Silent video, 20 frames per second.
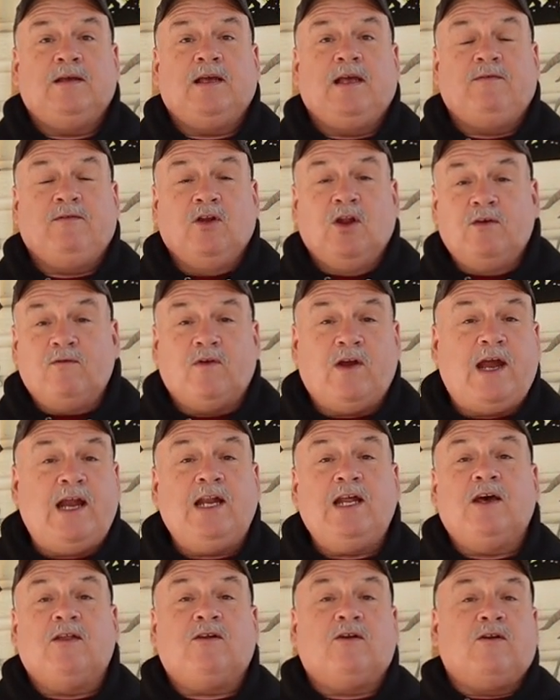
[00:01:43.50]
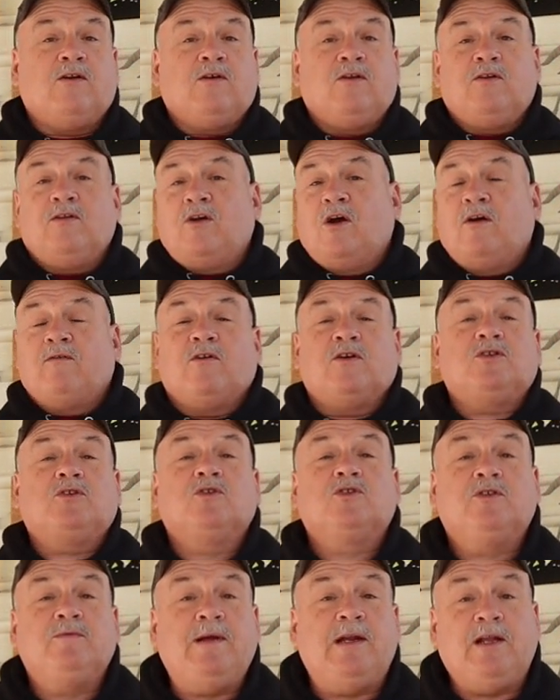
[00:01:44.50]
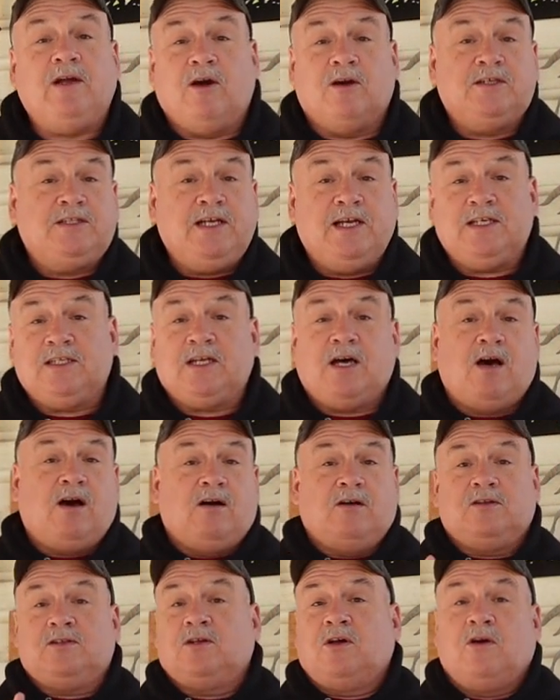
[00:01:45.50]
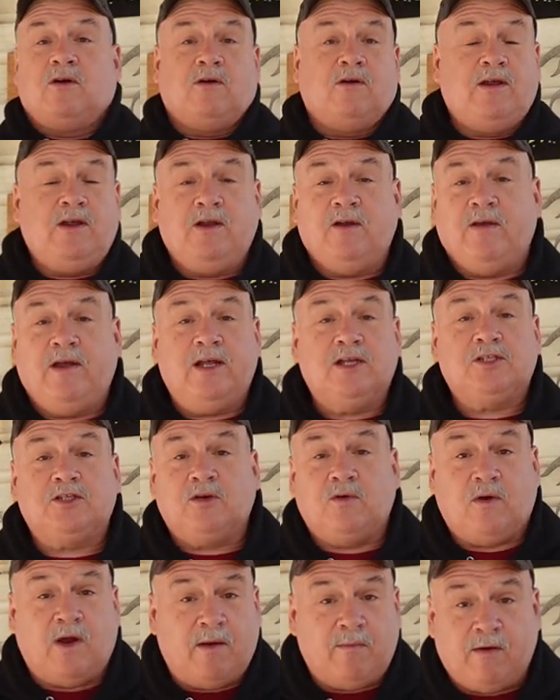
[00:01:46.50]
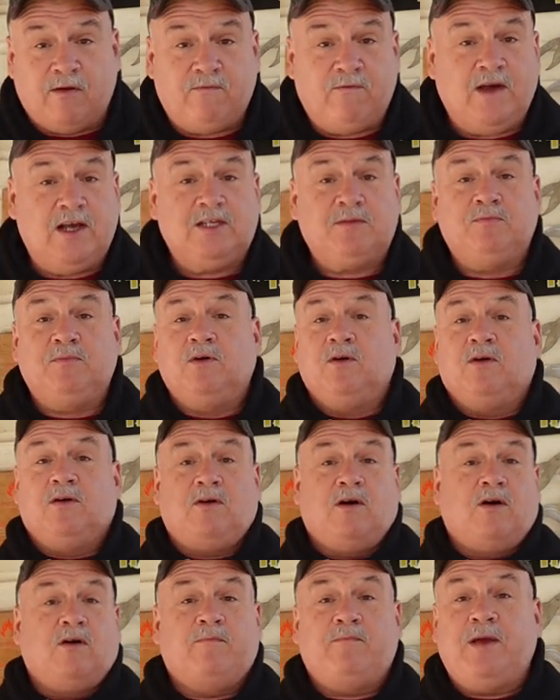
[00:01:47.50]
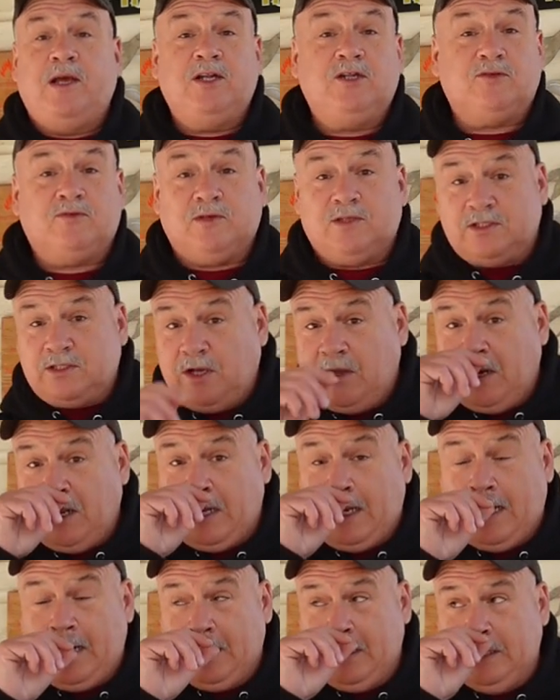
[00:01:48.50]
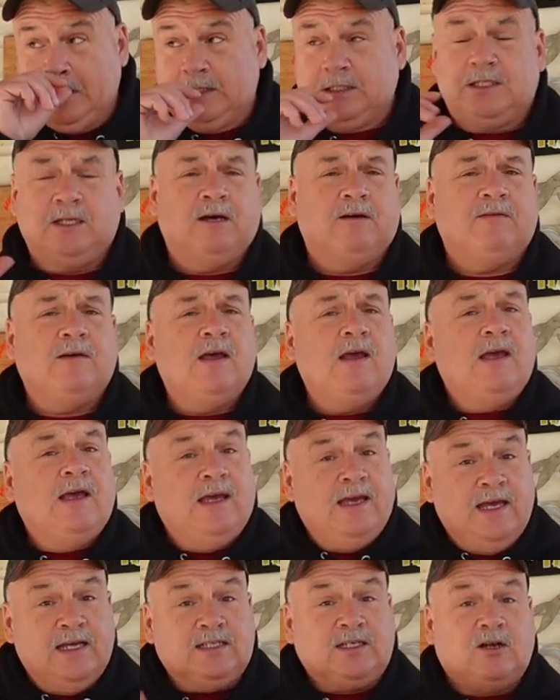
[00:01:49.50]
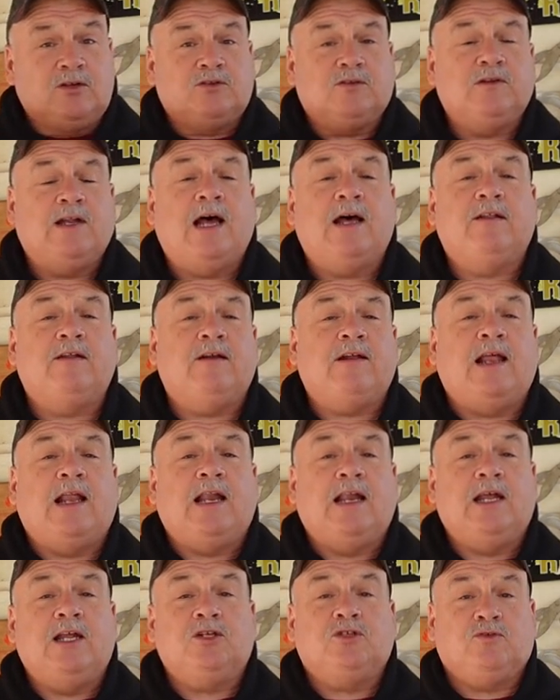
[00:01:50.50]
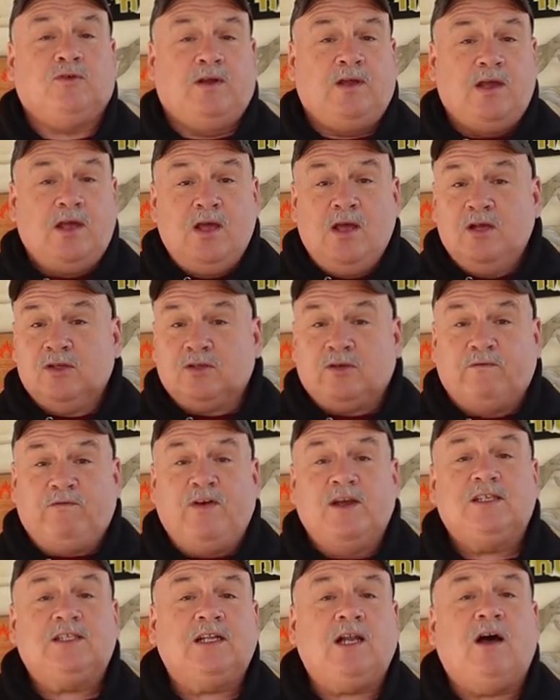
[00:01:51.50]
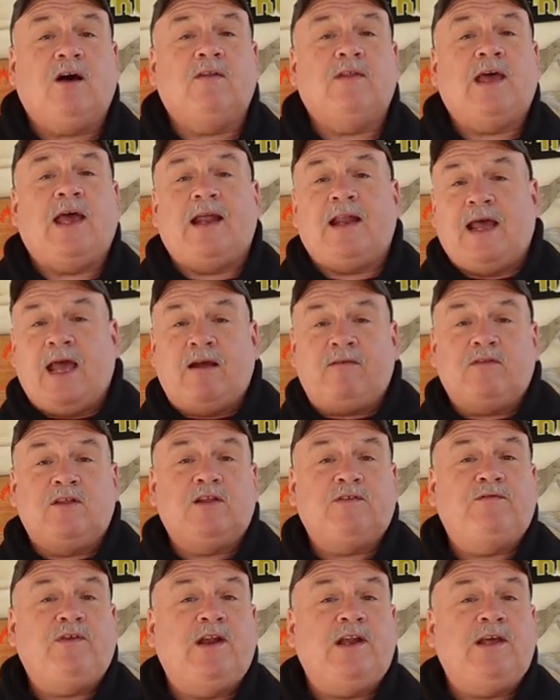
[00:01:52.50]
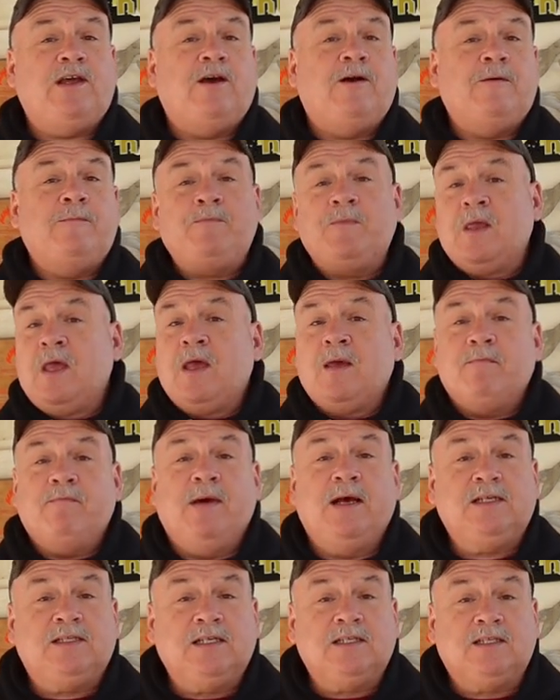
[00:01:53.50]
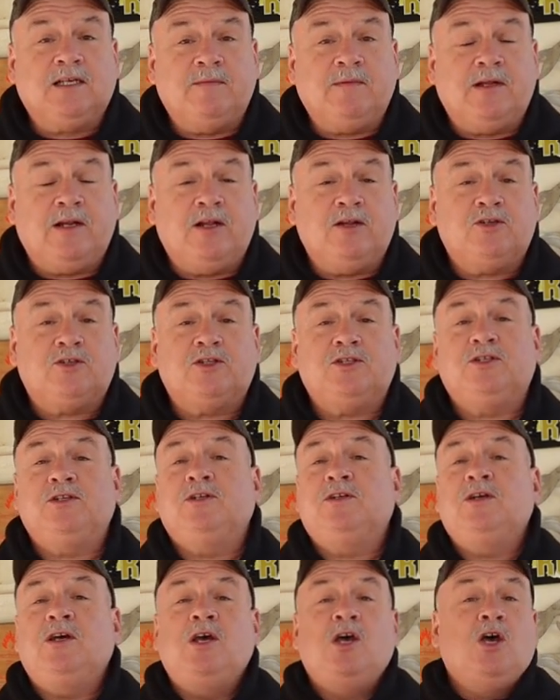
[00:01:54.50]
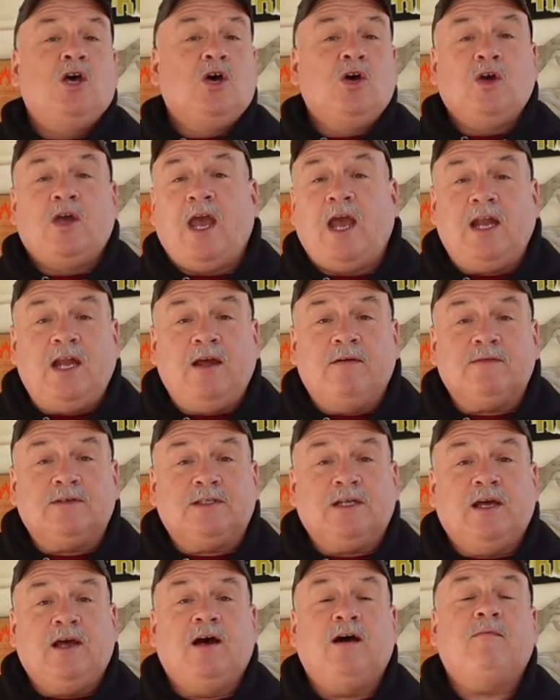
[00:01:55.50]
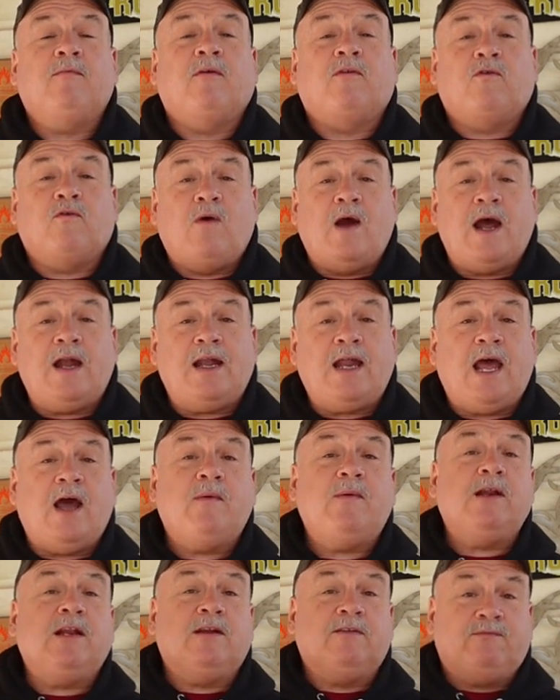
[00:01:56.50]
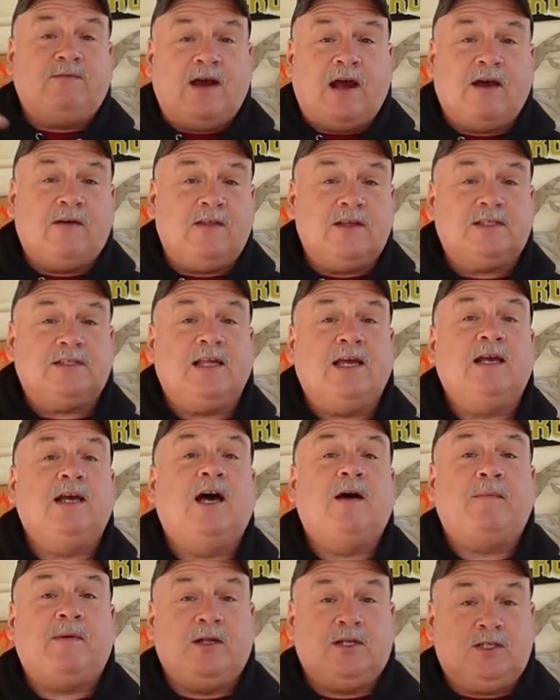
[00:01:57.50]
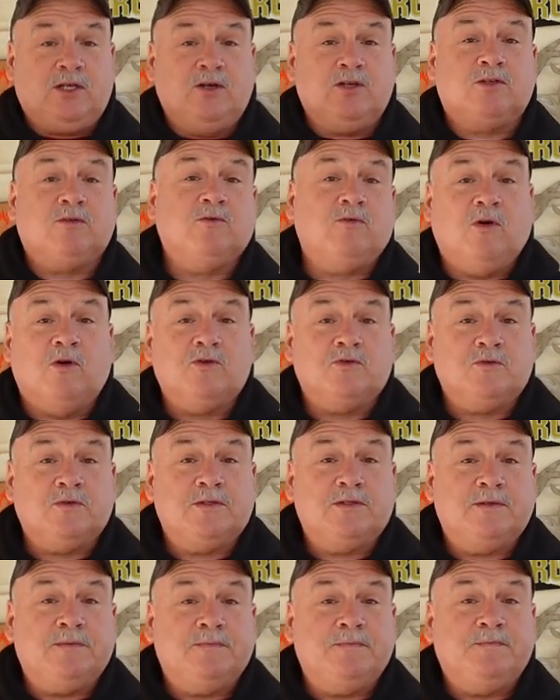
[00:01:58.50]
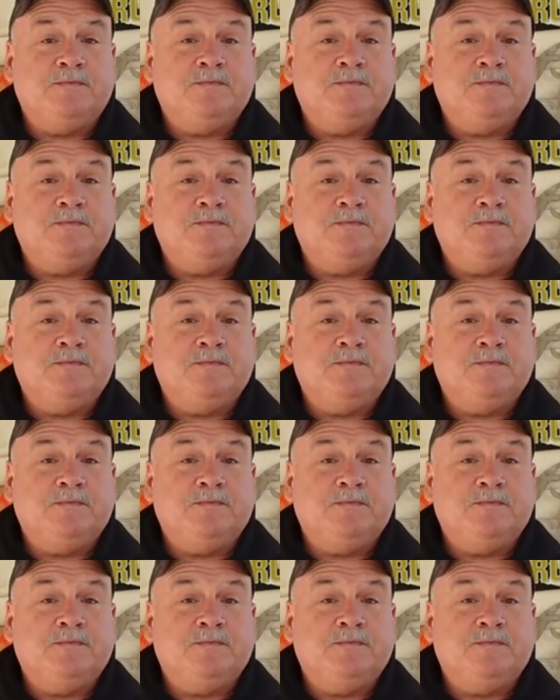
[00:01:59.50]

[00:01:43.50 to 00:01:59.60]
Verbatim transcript: if you're looking for any other of our social media, our TikToks, our you know Instagram, our Facebook, our Pinterest, all that kind of good stuff is also down there in that link tree. So visit all that after this video. May see something that interests you. Can't never tell, but for right now, we need to fire this thing up and show you some groceries.